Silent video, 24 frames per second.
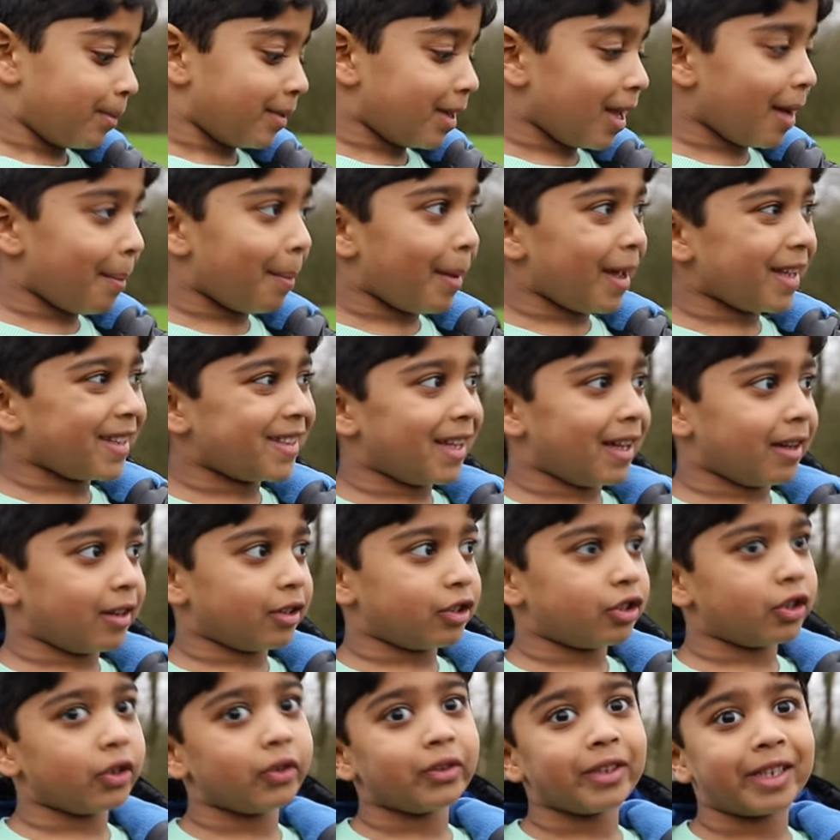The best
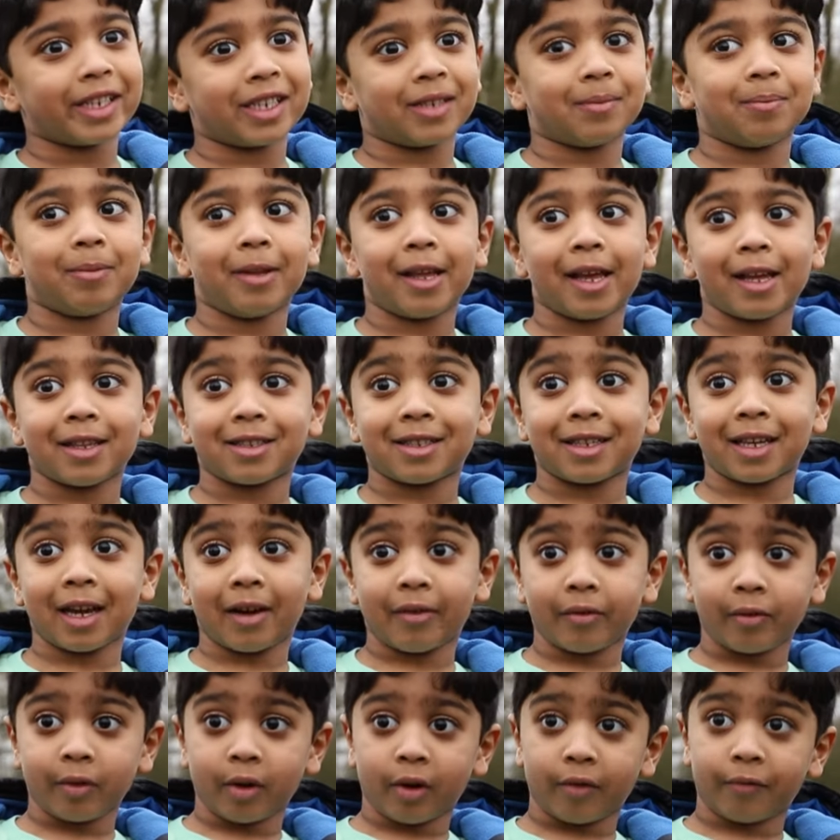action display and
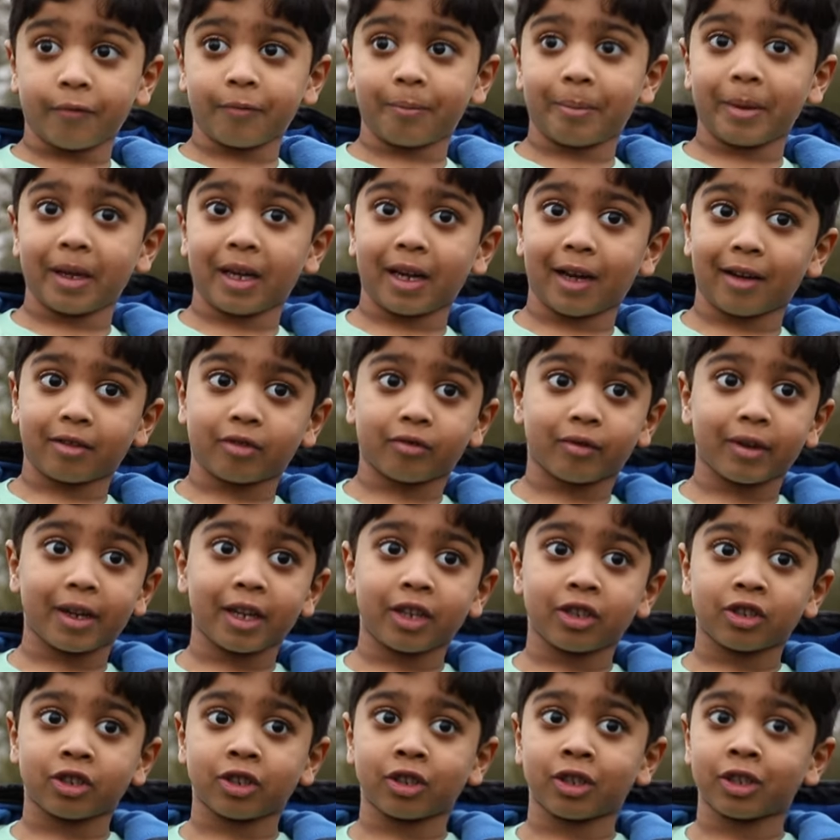scaring off bigger
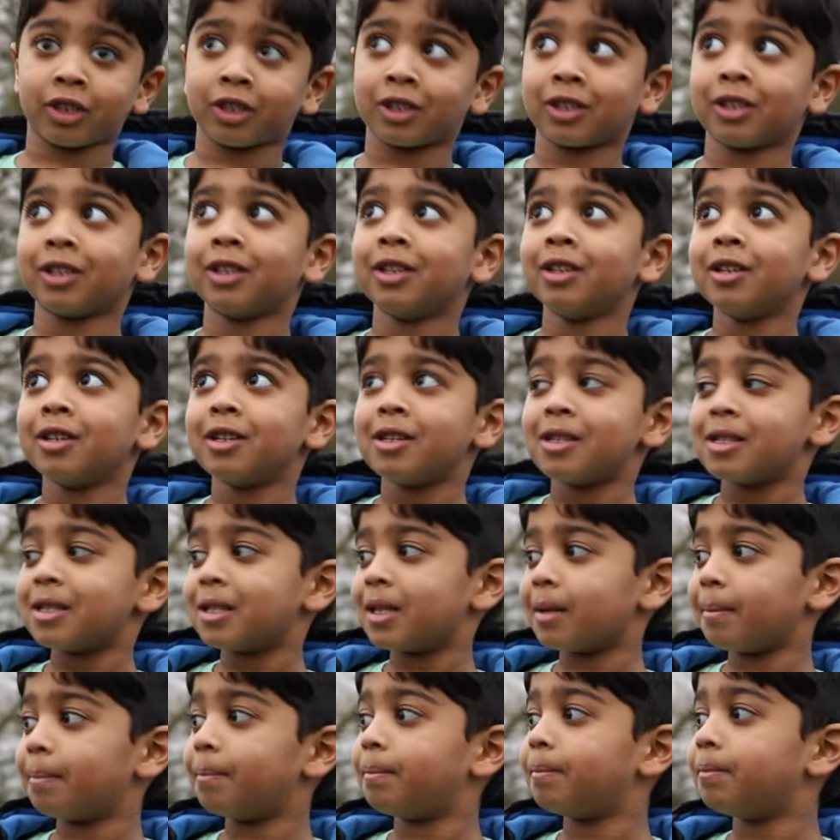creatures.
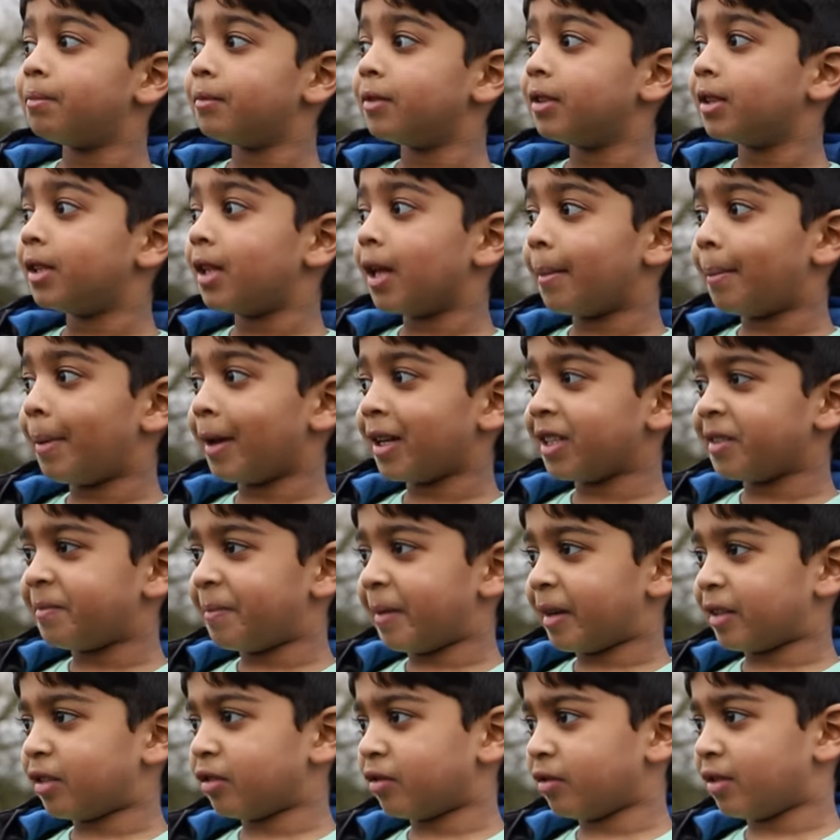The, their best
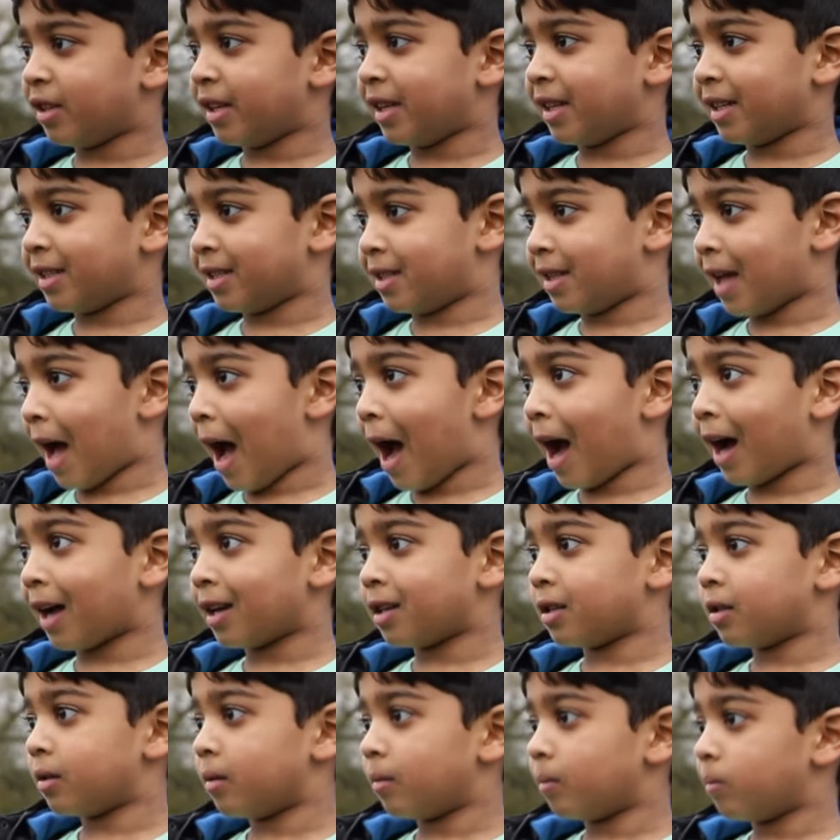specialty is
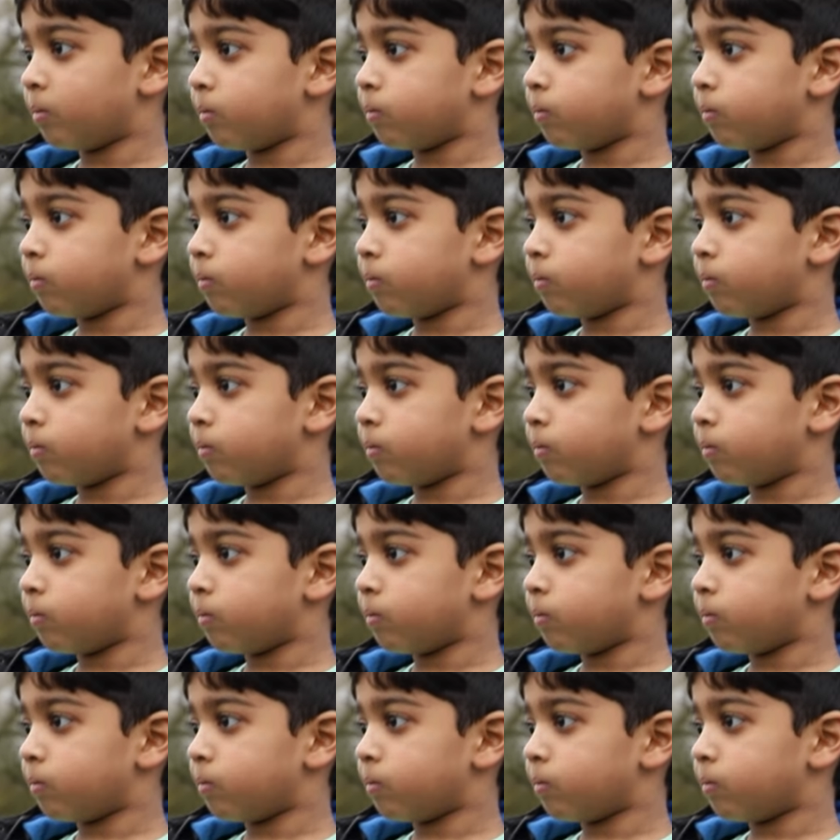that.